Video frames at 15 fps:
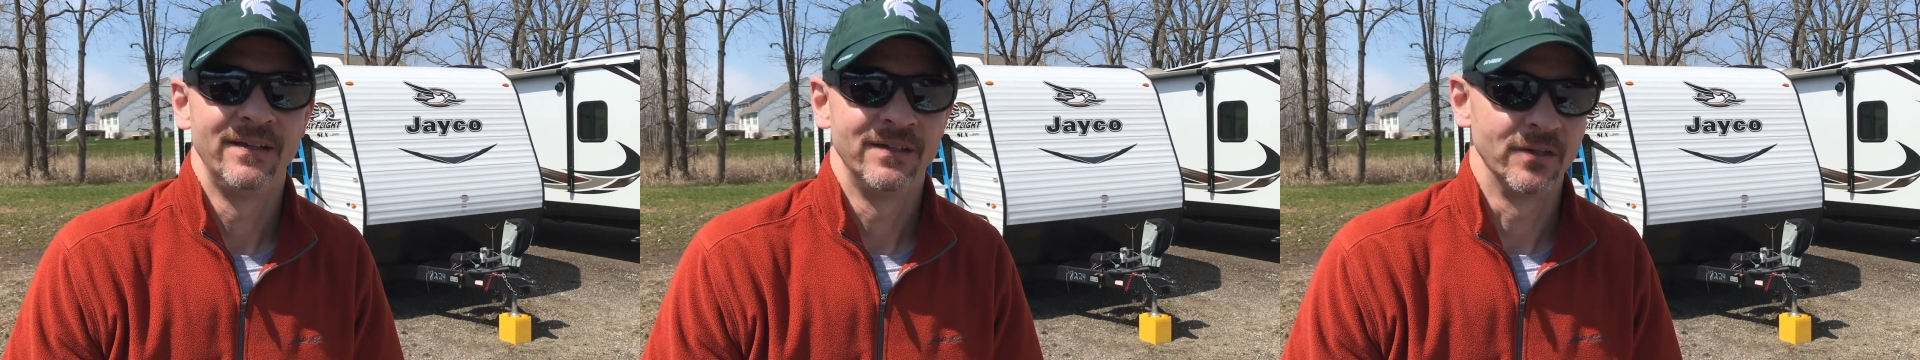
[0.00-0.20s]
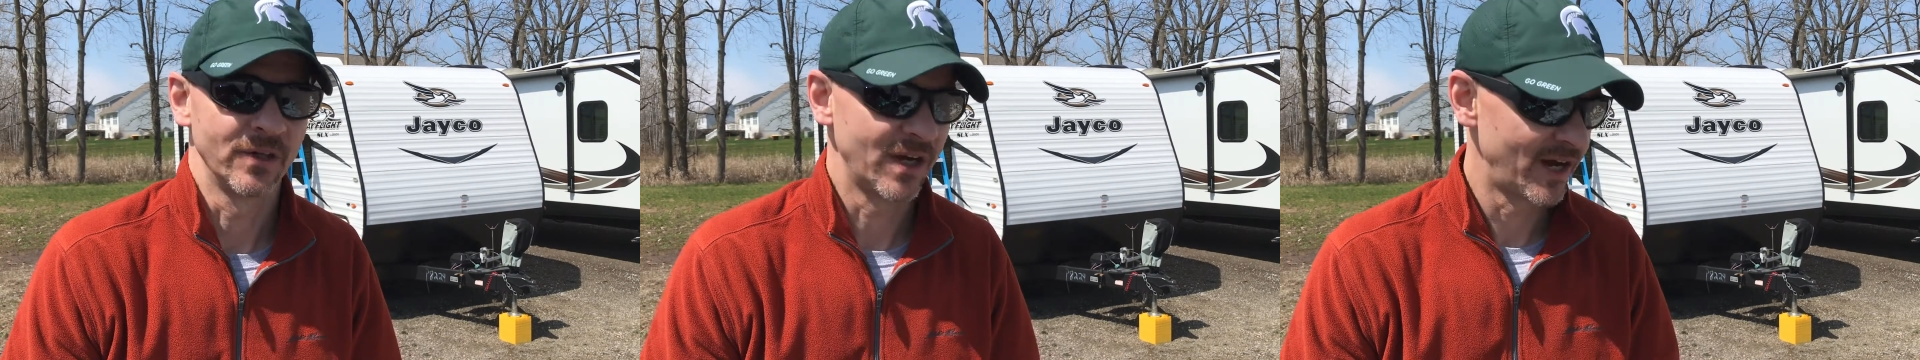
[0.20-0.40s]

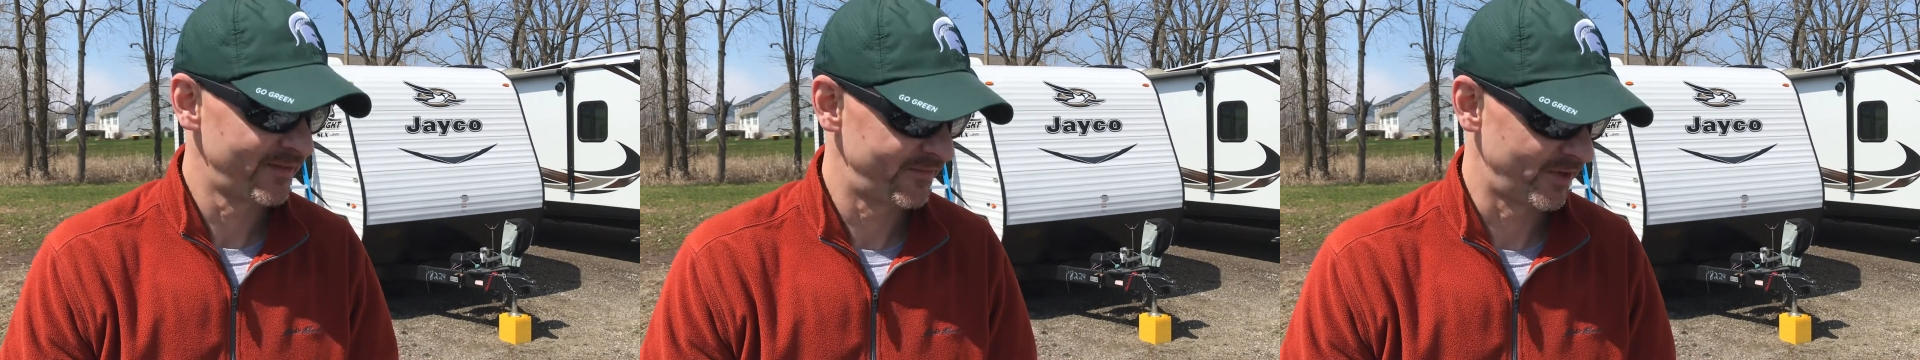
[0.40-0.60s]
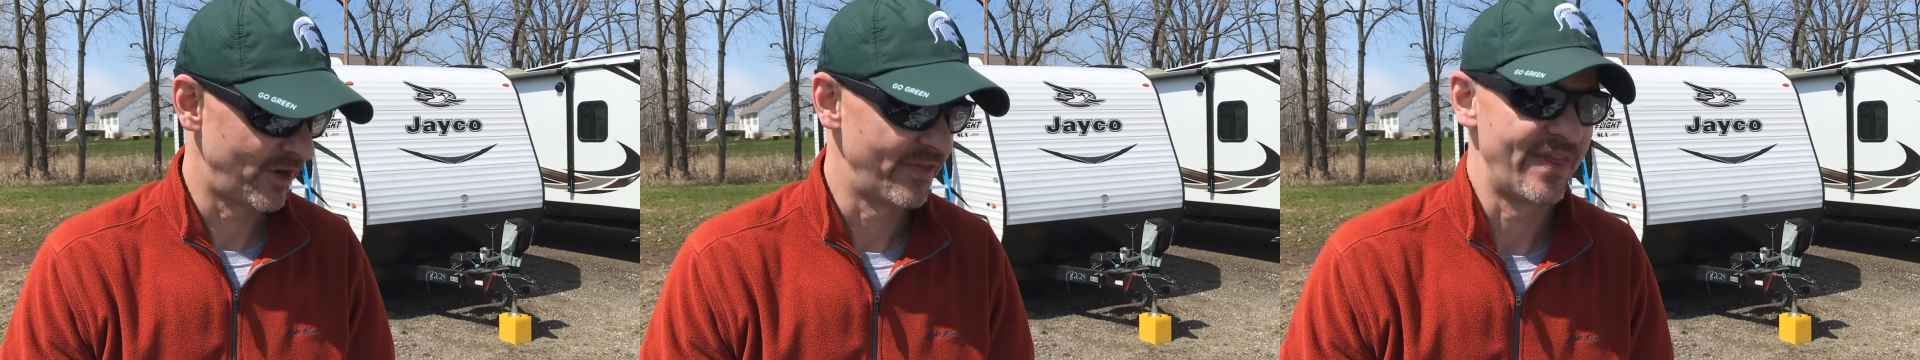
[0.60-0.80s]
your
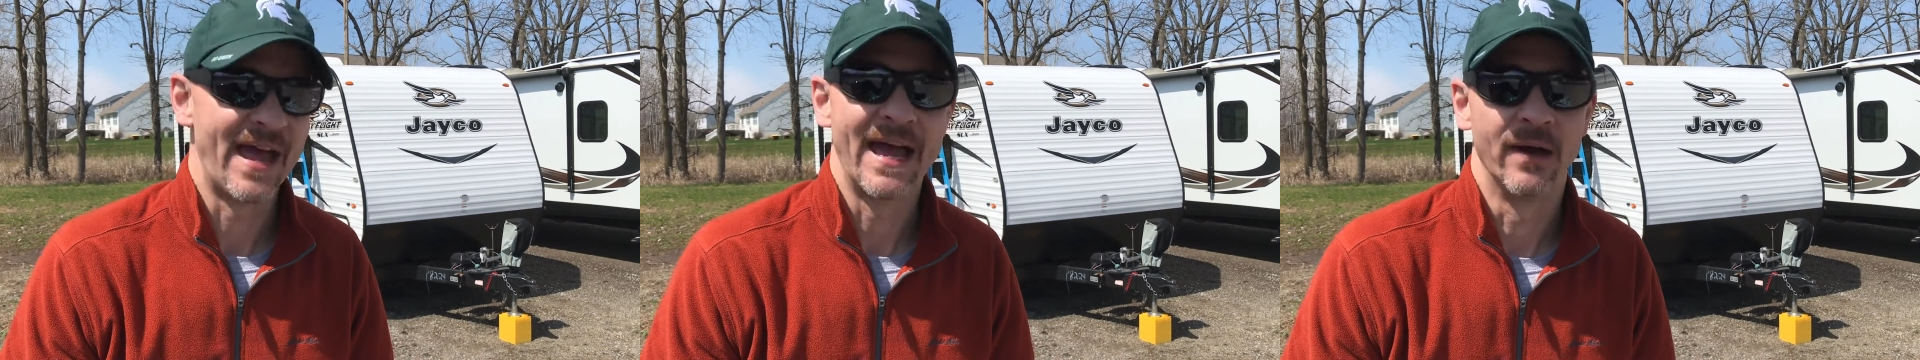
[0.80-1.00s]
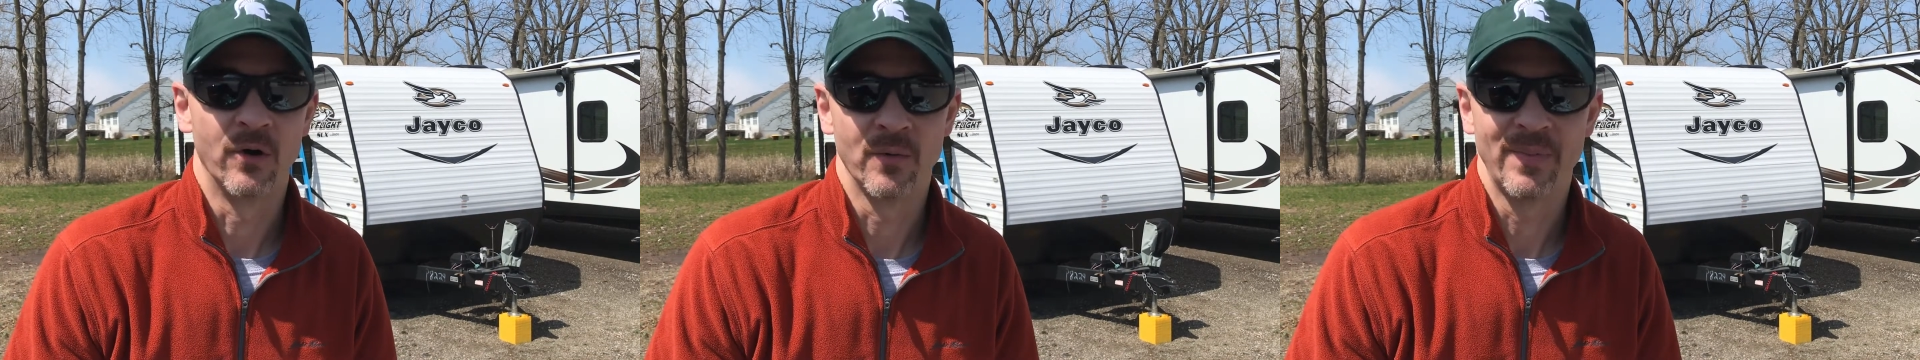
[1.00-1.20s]
cover on
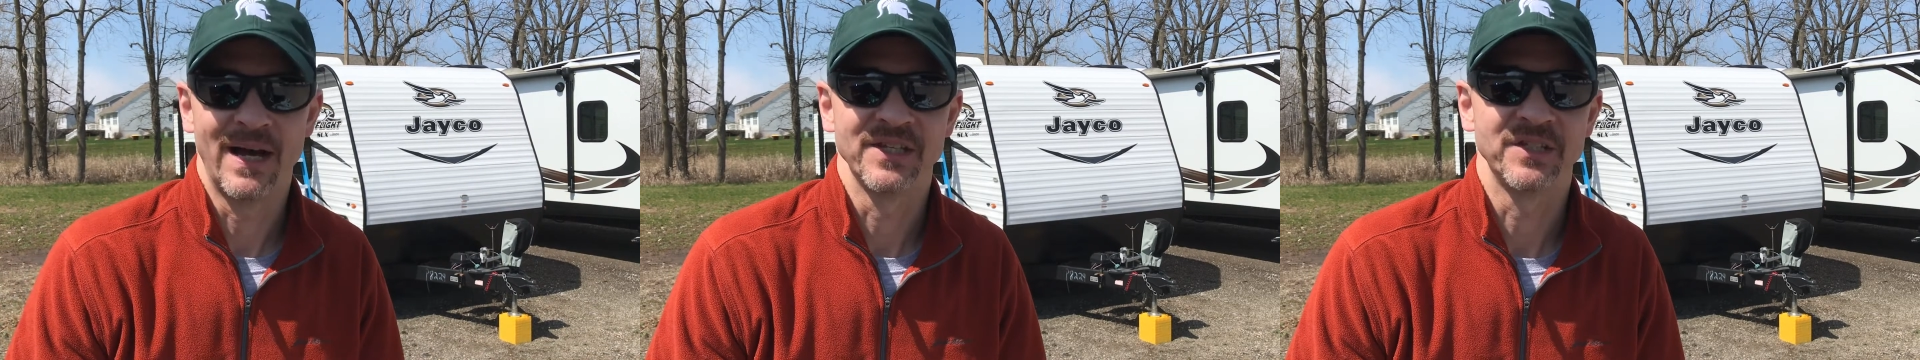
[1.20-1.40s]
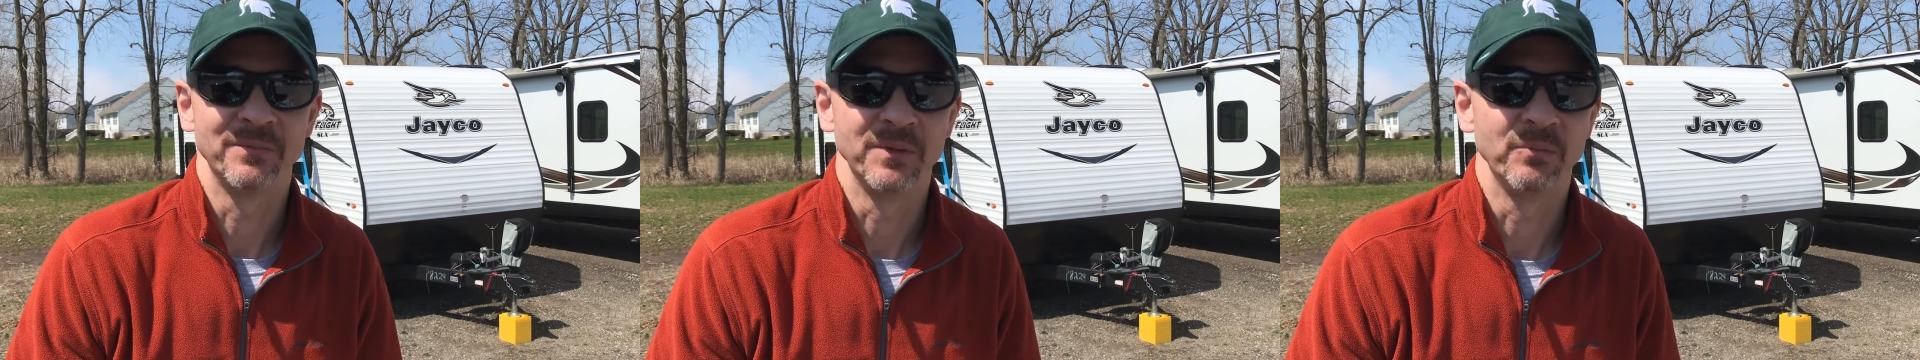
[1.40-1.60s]
that or
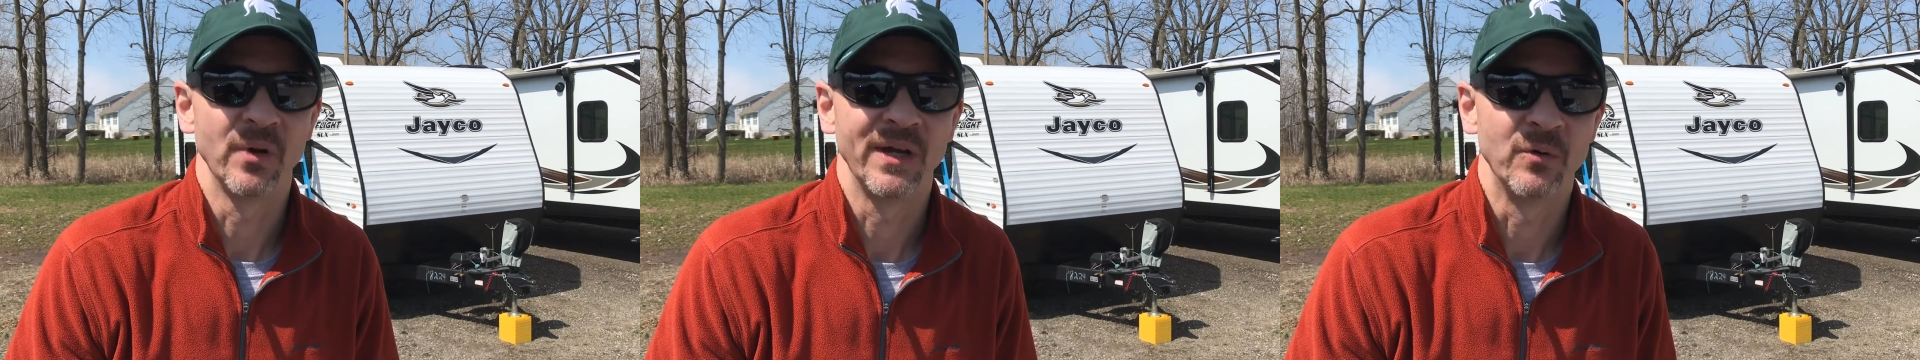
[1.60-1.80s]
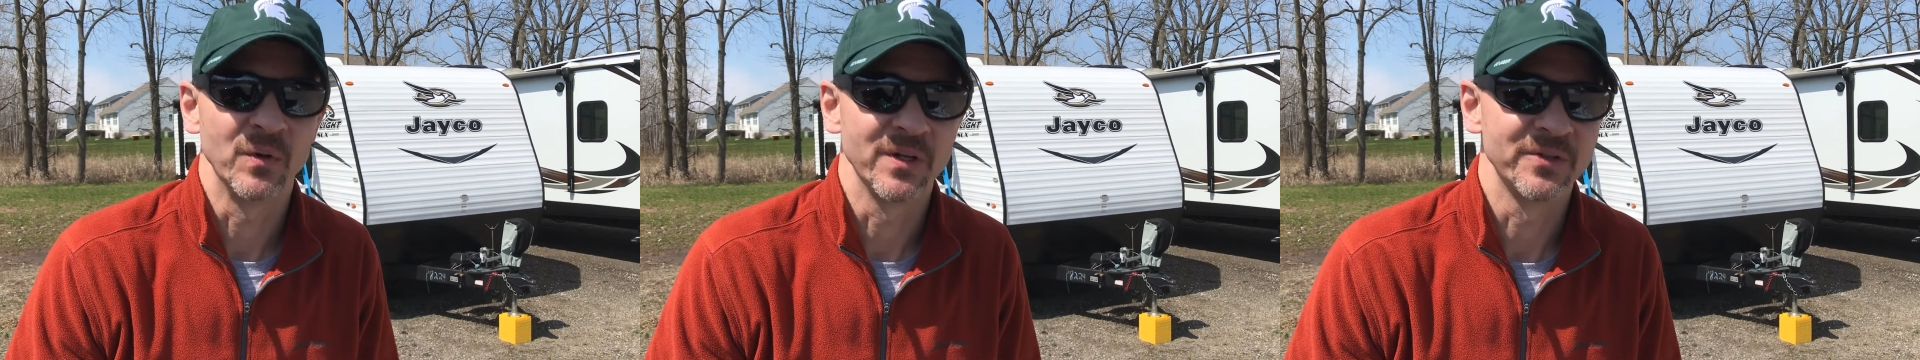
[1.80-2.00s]
possibly
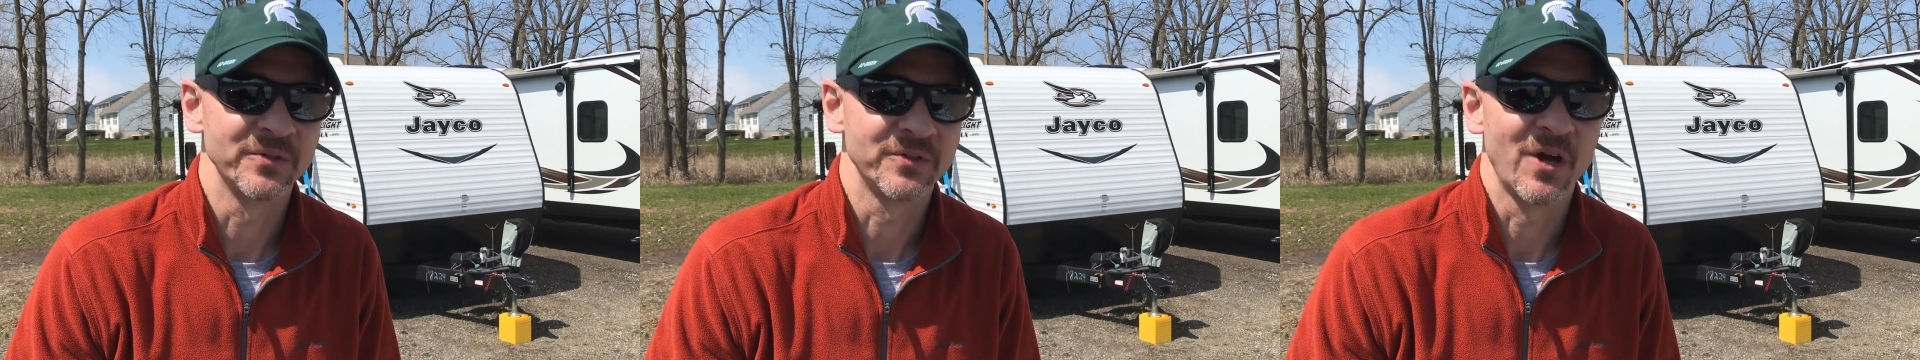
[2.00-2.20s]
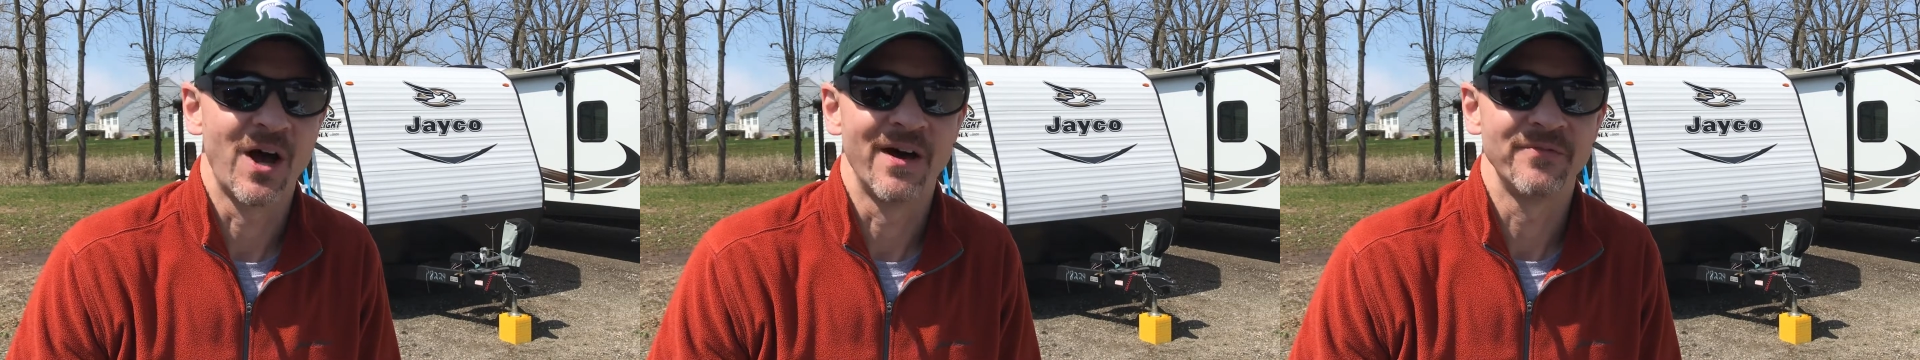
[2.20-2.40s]
break one of
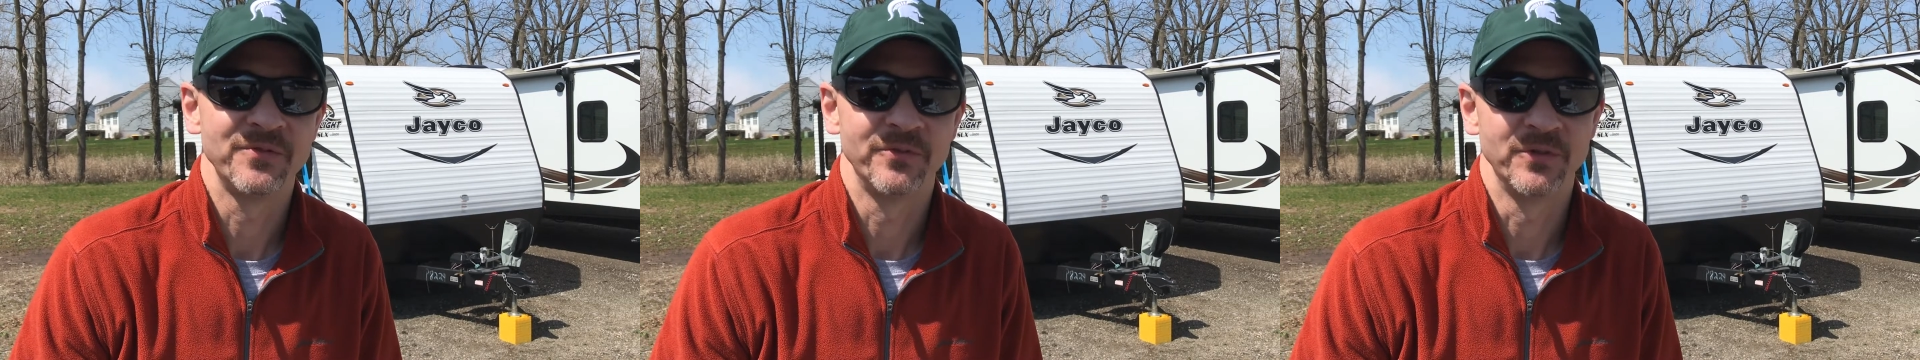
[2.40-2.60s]
those off.